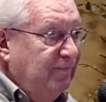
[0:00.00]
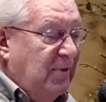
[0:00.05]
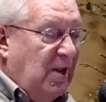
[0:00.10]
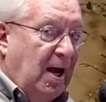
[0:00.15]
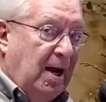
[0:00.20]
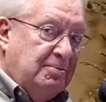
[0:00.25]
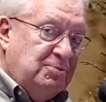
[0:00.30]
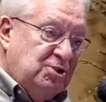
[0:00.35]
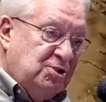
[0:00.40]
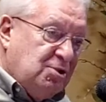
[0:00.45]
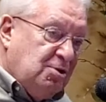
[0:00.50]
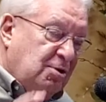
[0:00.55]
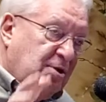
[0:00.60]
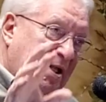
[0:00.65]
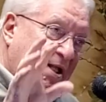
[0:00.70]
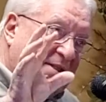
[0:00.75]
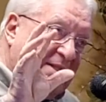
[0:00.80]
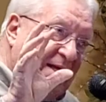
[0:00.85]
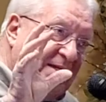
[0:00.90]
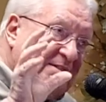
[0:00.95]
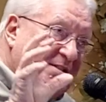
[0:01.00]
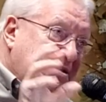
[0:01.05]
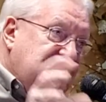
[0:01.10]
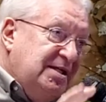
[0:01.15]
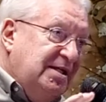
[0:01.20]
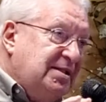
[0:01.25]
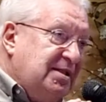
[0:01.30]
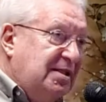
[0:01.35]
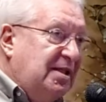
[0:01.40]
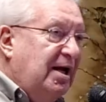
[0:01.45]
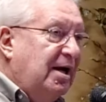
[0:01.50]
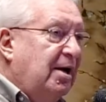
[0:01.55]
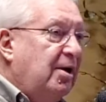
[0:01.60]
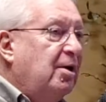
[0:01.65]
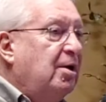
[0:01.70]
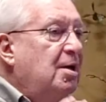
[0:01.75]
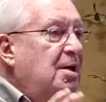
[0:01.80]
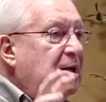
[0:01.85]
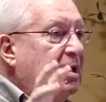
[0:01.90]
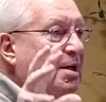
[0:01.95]
Now I'm just going to let that sit
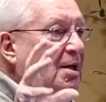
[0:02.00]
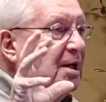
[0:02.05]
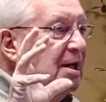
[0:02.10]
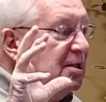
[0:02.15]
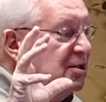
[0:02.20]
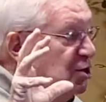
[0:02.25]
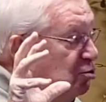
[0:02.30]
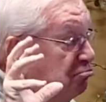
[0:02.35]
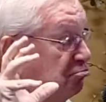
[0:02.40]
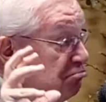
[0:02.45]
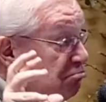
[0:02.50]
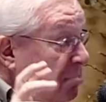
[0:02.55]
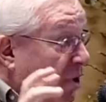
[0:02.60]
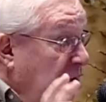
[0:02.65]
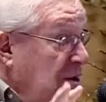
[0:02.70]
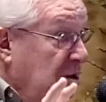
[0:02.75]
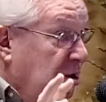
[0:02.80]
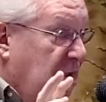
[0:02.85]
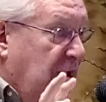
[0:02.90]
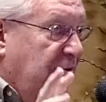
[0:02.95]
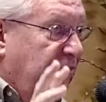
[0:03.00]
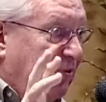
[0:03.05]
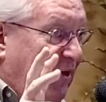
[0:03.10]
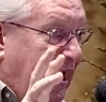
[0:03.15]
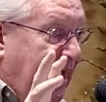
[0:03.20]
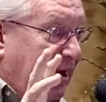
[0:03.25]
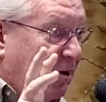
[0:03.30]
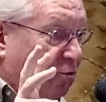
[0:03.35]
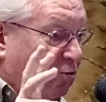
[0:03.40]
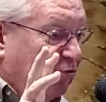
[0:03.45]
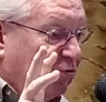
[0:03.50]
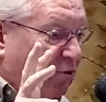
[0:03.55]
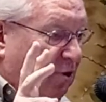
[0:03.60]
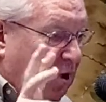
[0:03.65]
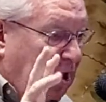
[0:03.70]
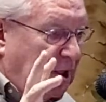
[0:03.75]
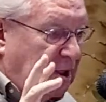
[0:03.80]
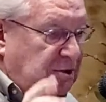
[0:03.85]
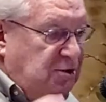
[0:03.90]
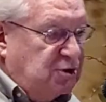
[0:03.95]
there and you mull on that over
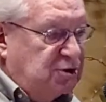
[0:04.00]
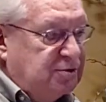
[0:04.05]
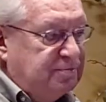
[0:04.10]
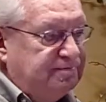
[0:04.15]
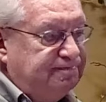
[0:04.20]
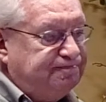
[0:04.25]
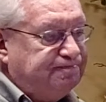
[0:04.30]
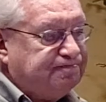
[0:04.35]
lunch.